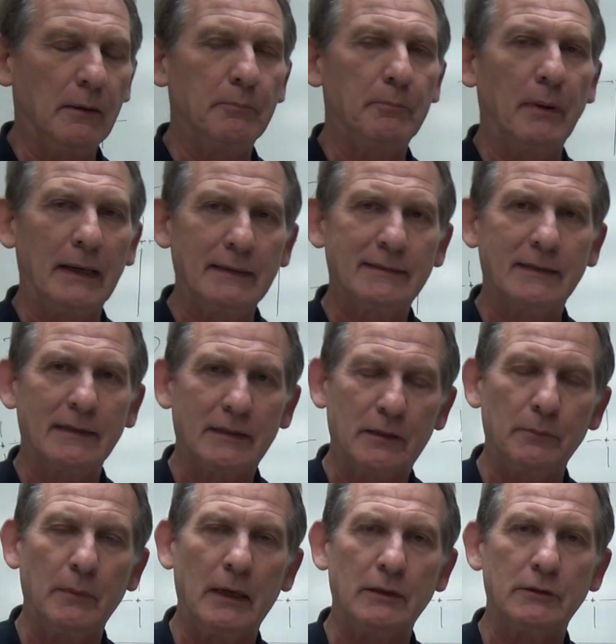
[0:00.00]
basic
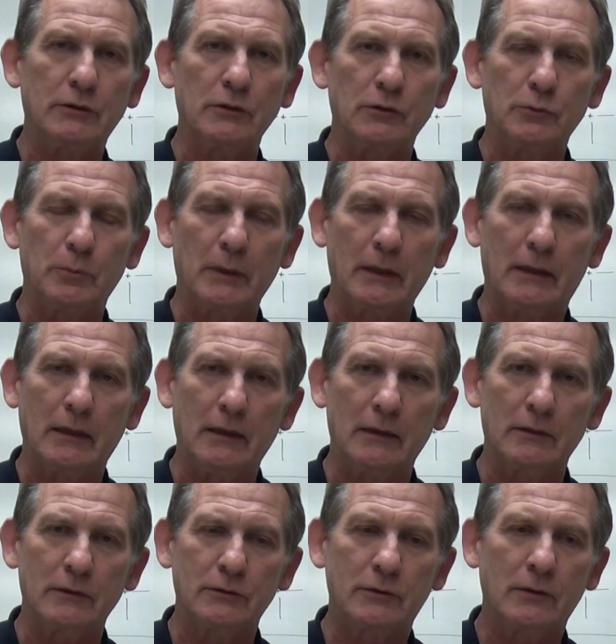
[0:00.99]
dimensions,
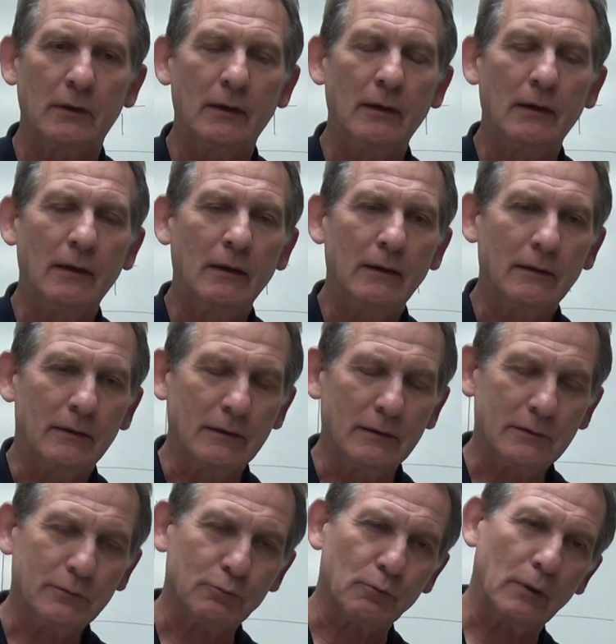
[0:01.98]
because
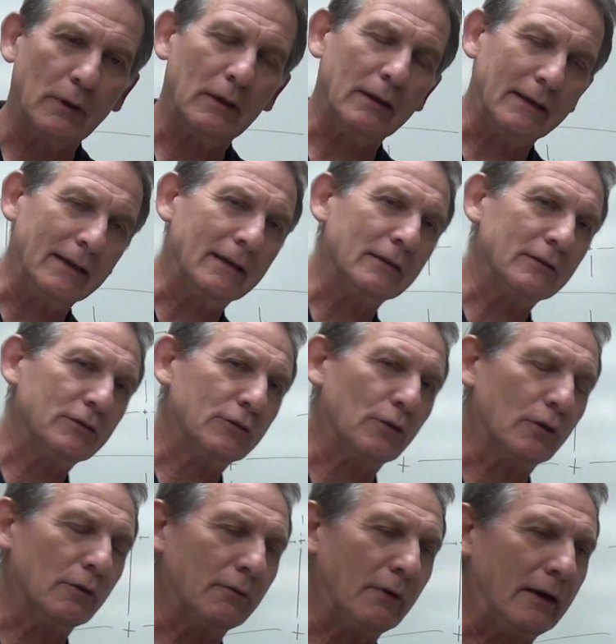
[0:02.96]
this really is
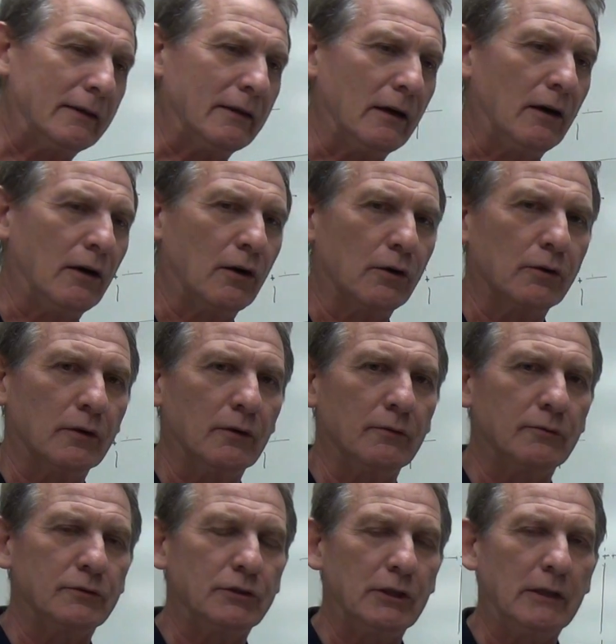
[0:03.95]
sort of at the heart
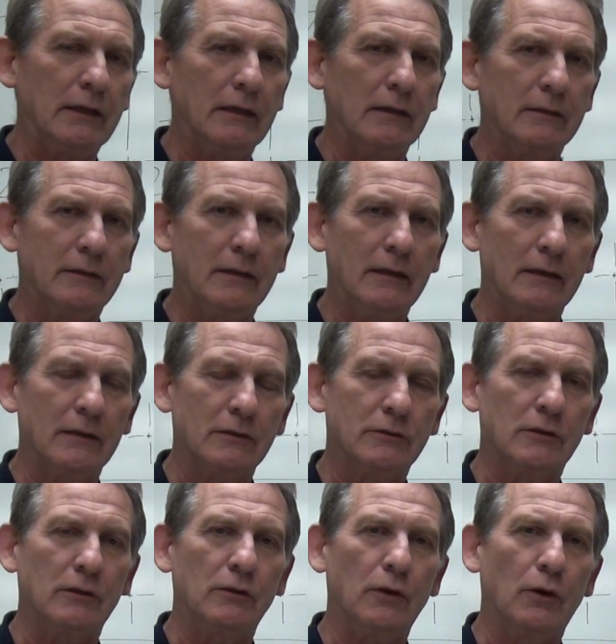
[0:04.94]
of GD&T,
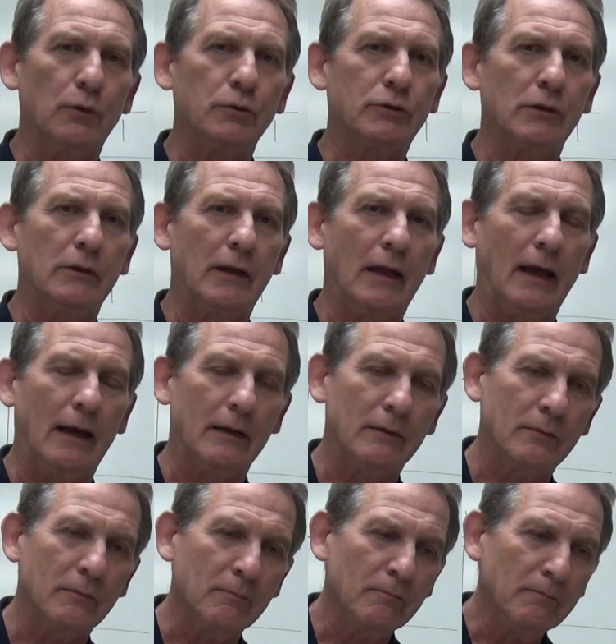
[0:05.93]
is the notion
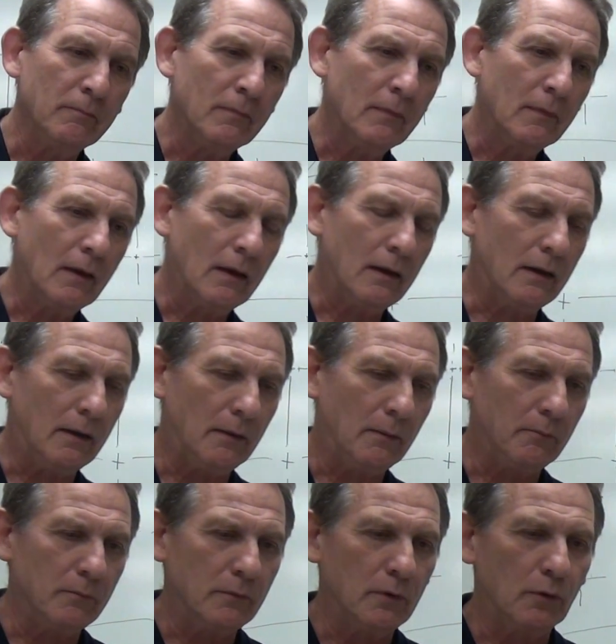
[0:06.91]
that
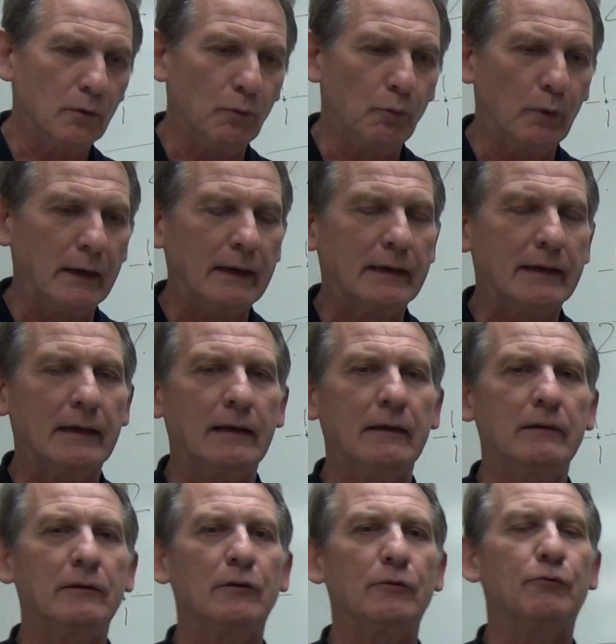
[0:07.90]
we
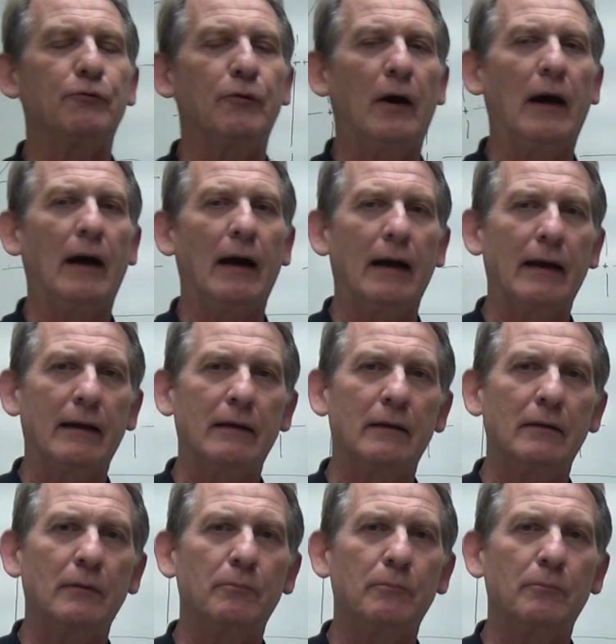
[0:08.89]
can define